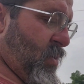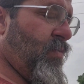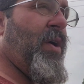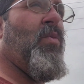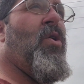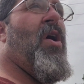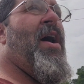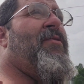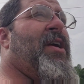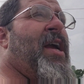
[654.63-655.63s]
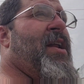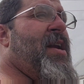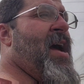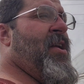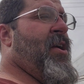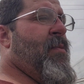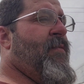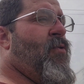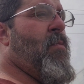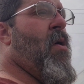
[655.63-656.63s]
Then we'll have to get down here
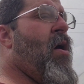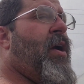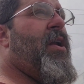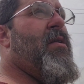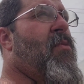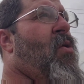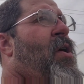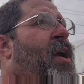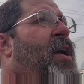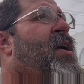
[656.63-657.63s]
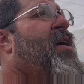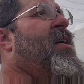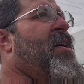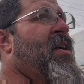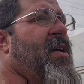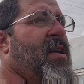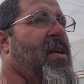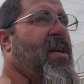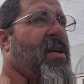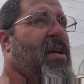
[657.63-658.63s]
before market in the morning
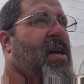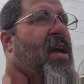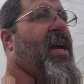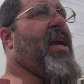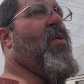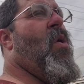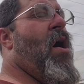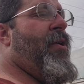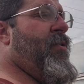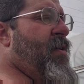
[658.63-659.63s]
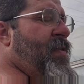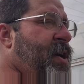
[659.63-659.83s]
and get water on